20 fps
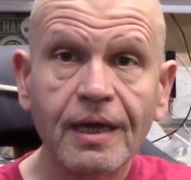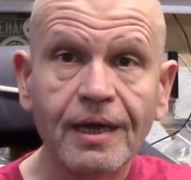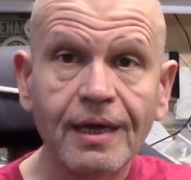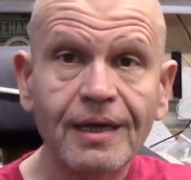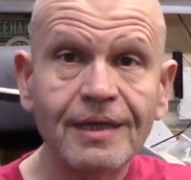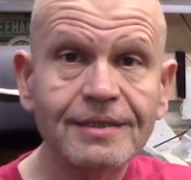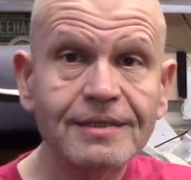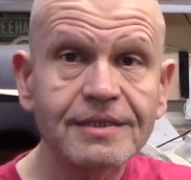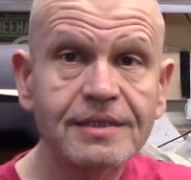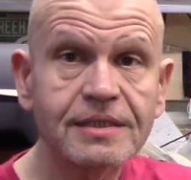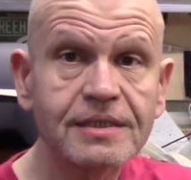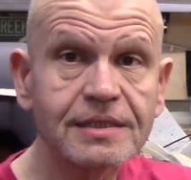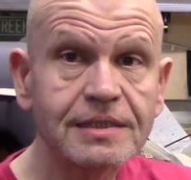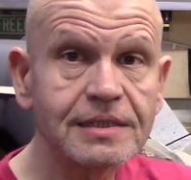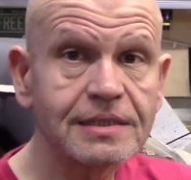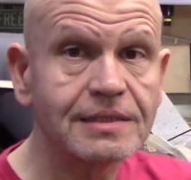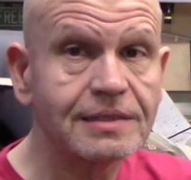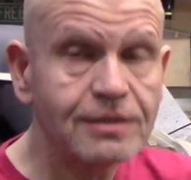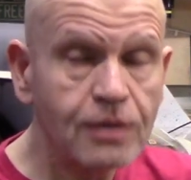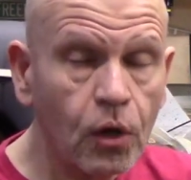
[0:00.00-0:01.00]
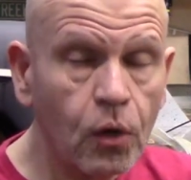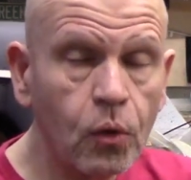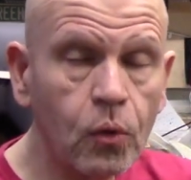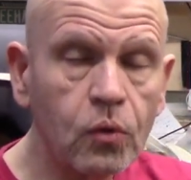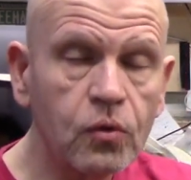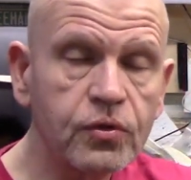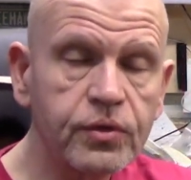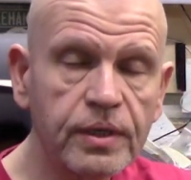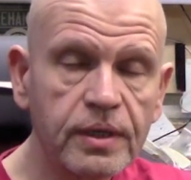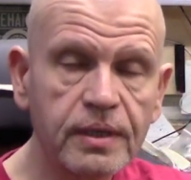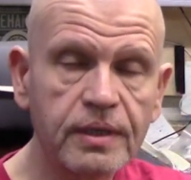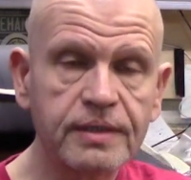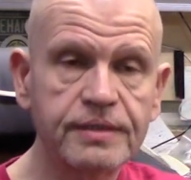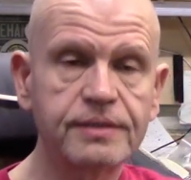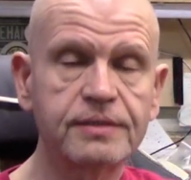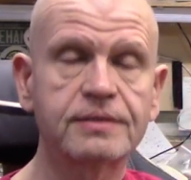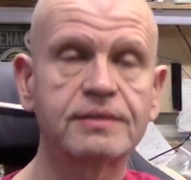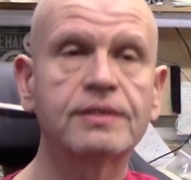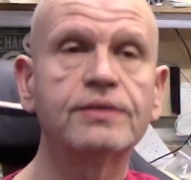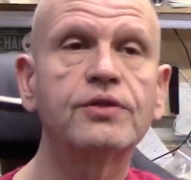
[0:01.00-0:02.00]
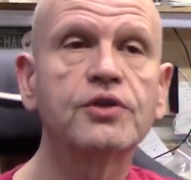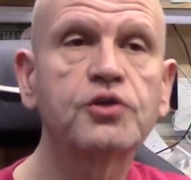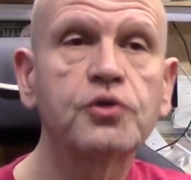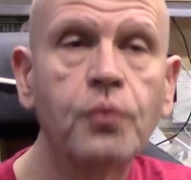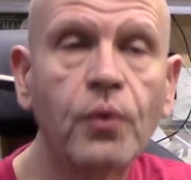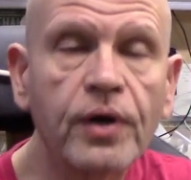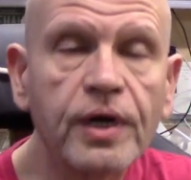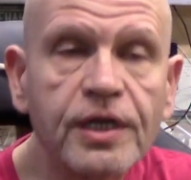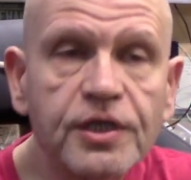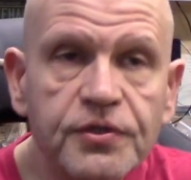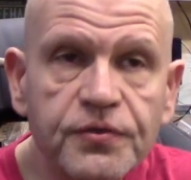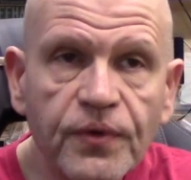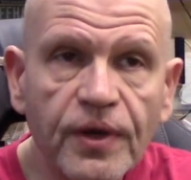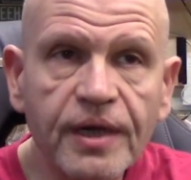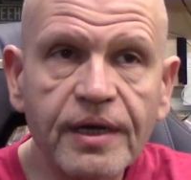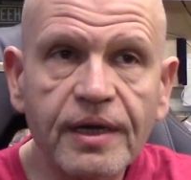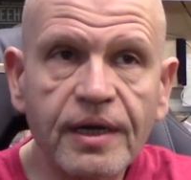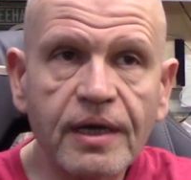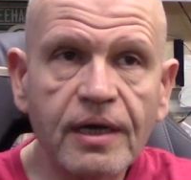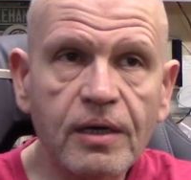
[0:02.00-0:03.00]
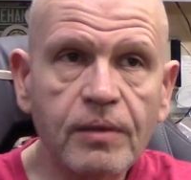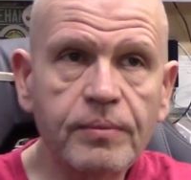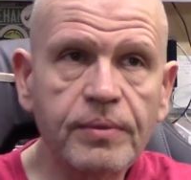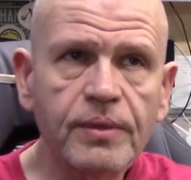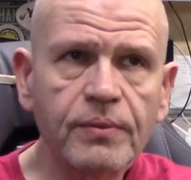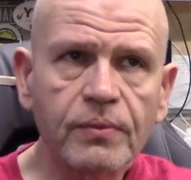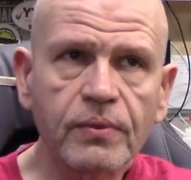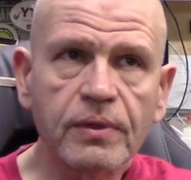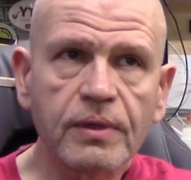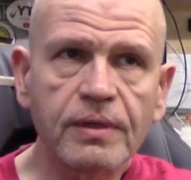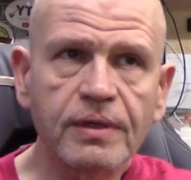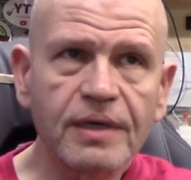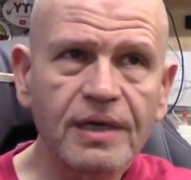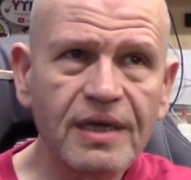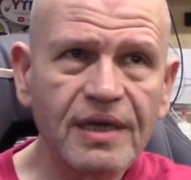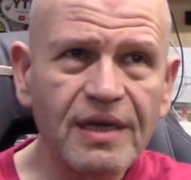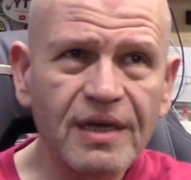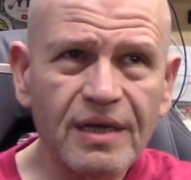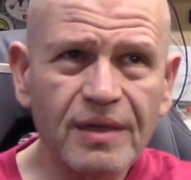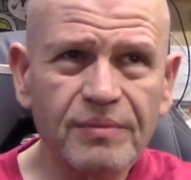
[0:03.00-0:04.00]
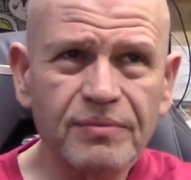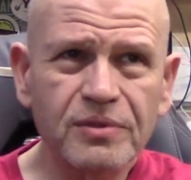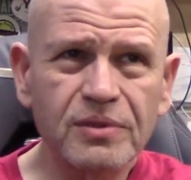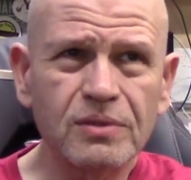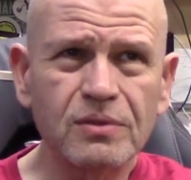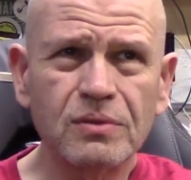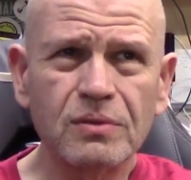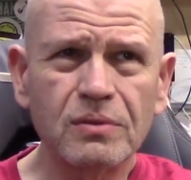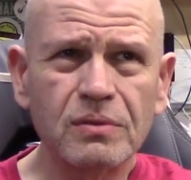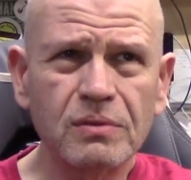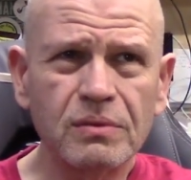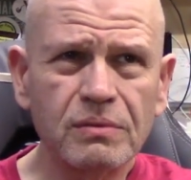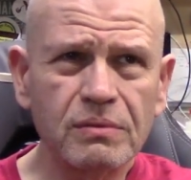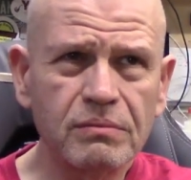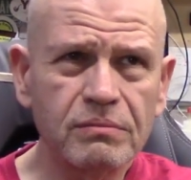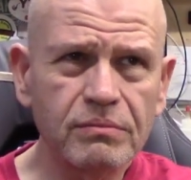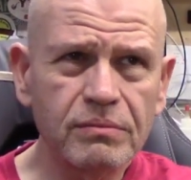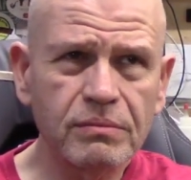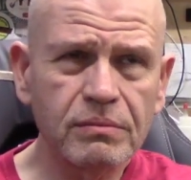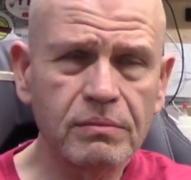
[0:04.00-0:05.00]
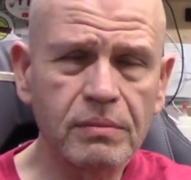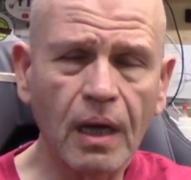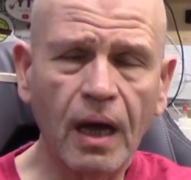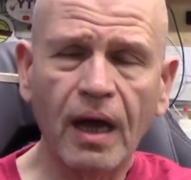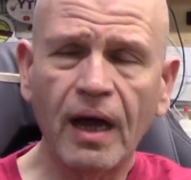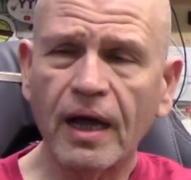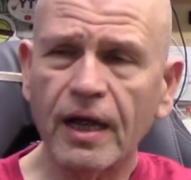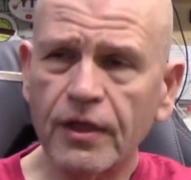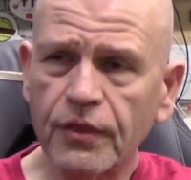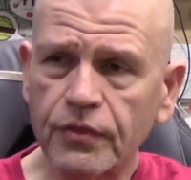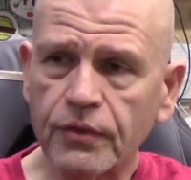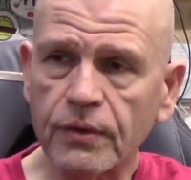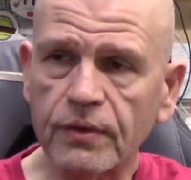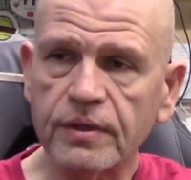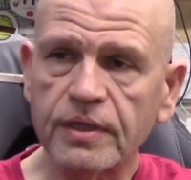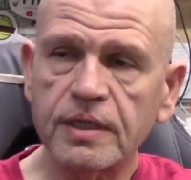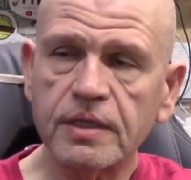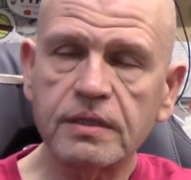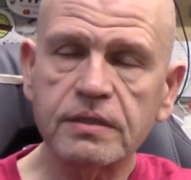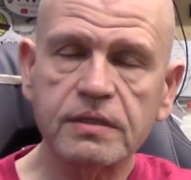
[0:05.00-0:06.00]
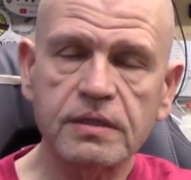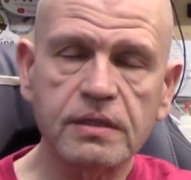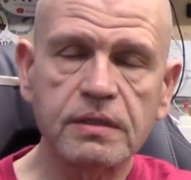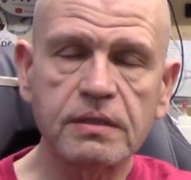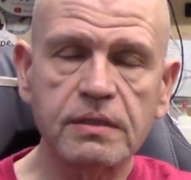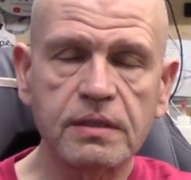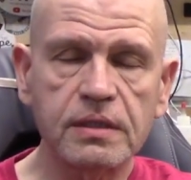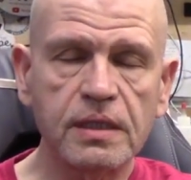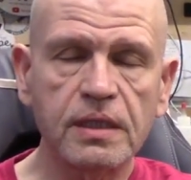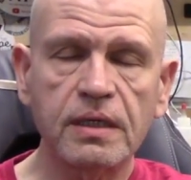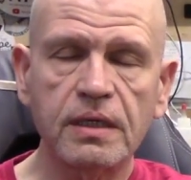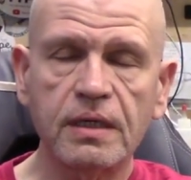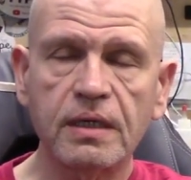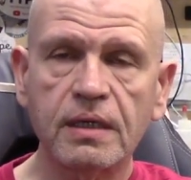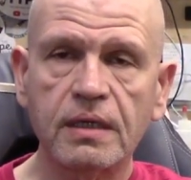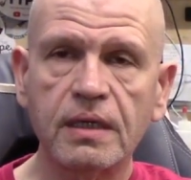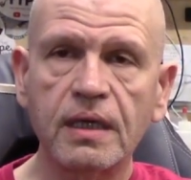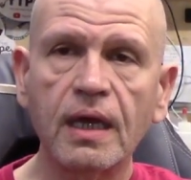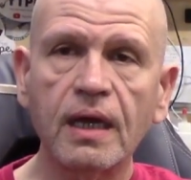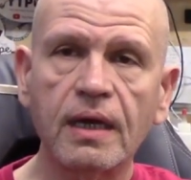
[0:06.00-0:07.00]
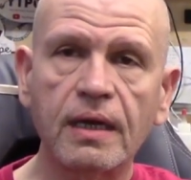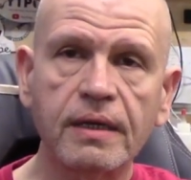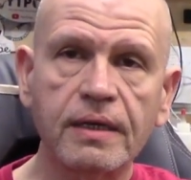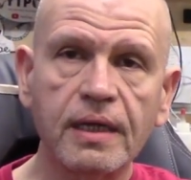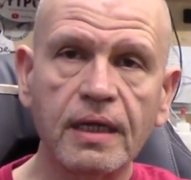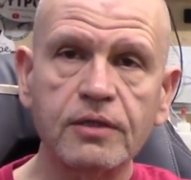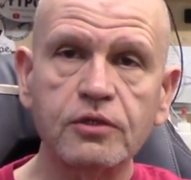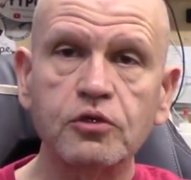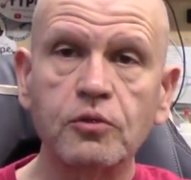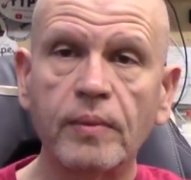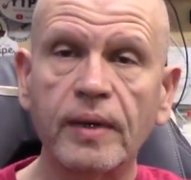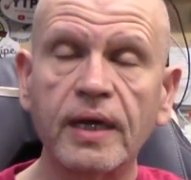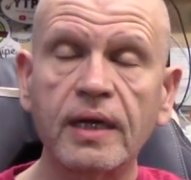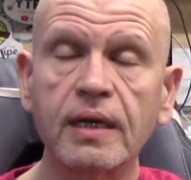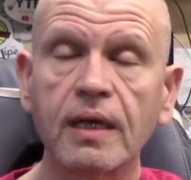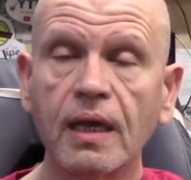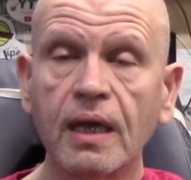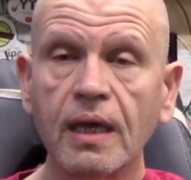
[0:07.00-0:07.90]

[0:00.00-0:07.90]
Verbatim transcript: It's cold, it's in the 20s right now, but we're going to get up to the high 30s, and uh, yeah, not too bad.